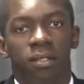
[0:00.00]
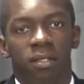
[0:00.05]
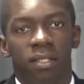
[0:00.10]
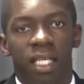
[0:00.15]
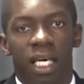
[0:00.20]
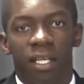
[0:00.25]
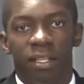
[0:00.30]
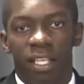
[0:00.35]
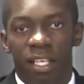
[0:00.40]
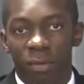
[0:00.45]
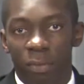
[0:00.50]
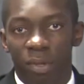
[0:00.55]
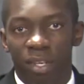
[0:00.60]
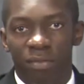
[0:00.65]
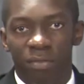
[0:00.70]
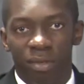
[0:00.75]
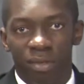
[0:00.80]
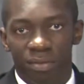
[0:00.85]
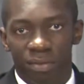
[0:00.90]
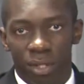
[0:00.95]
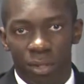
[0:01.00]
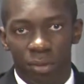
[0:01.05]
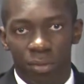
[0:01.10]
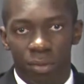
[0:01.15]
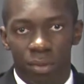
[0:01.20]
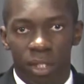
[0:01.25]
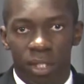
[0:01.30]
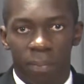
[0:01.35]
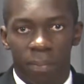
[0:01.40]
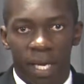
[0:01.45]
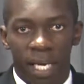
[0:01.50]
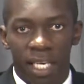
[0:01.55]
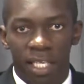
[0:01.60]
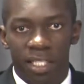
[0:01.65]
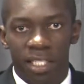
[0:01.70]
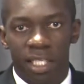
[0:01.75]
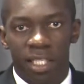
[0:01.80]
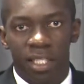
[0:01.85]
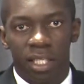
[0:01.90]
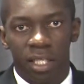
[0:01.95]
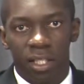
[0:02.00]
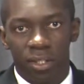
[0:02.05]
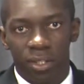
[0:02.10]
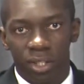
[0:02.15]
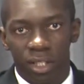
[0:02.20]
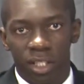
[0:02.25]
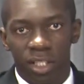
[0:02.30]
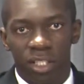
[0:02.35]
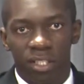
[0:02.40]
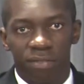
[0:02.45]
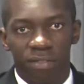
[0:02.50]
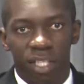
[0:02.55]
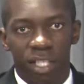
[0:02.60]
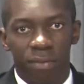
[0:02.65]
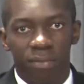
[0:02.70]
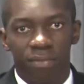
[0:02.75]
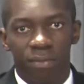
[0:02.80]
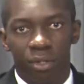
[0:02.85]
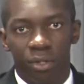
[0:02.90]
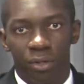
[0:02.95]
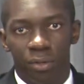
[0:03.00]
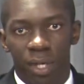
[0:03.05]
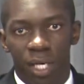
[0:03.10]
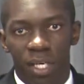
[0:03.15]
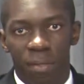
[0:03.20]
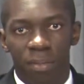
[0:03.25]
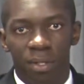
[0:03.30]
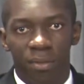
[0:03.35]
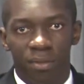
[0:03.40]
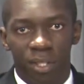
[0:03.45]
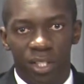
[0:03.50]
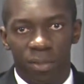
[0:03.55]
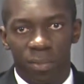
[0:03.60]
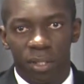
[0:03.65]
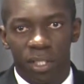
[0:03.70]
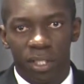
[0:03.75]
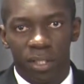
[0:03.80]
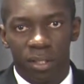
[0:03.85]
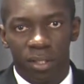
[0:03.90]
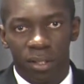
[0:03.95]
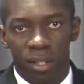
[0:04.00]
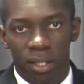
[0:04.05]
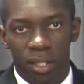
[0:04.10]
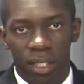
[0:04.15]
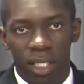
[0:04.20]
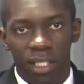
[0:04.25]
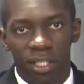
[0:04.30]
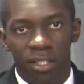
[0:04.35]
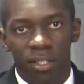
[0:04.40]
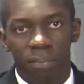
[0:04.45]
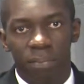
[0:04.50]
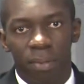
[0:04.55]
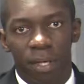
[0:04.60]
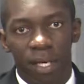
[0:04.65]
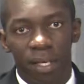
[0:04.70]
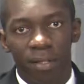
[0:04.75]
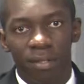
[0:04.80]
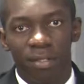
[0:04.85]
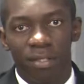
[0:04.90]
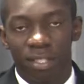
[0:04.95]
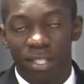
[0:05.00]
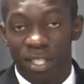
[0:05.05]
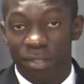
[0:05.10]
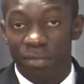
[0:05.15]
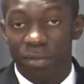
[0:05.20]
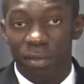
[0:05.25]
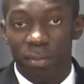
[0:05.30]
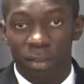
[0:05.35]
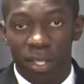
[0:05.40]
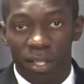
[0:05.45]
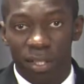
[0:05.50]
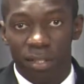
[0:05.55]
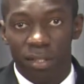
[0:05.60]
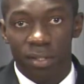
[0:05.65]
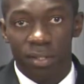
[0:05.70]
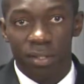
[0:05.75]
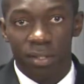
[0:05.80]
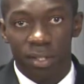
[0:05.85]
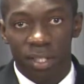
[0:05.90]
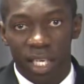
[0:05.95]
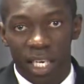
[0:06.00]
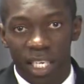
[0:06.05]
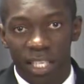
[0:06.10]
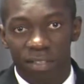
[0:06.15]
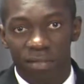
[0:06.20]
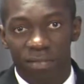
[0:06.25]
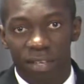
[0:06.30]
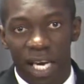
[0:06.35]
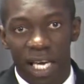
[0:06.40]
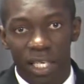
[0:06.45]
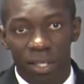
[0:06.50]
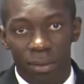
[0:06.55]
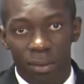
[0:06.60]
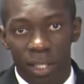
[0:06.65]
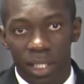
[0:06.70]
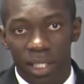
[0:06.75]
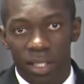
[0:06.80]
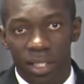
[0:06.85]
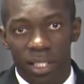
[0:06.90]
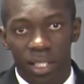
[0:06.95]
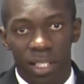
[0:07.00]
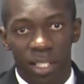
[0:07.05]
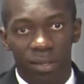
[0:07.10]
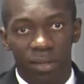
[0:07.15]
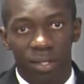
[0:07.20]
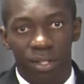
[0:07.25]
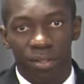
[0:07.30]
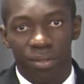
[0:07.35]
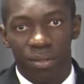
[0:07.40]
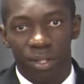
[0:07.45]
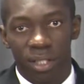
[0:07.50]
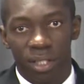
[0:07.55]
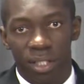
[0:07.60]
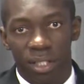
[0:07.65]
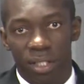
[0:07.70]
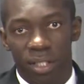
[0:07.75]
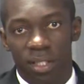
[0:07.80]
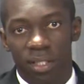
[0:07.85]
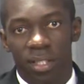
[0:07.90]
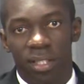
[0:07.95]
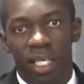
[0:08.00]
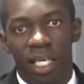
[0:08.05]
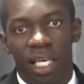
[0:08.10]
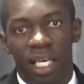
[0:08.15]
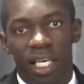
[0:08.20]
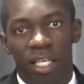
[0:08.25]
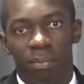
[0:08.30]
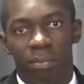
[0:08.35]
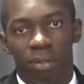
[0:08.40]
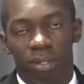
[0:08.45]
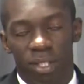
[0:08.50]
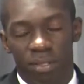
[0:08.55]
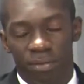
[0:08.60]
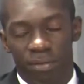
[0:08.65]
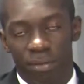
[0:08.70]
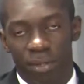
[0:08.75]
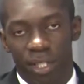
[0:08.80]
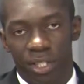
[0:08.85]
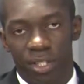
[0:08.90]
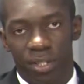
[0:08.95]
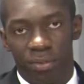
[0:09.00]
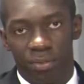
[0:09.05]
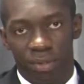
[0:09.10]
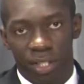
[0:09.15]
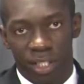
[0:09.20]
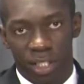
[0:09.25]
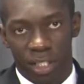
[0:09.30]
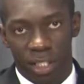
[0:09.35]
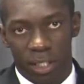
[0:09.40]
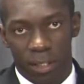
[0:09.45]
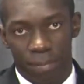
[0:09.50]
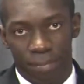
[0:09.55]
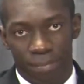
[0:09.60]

Now that we've reviewed the main technologies developed for uranium enrichment, let's compare these different methods and evaluate their characteristics and proliferation risk.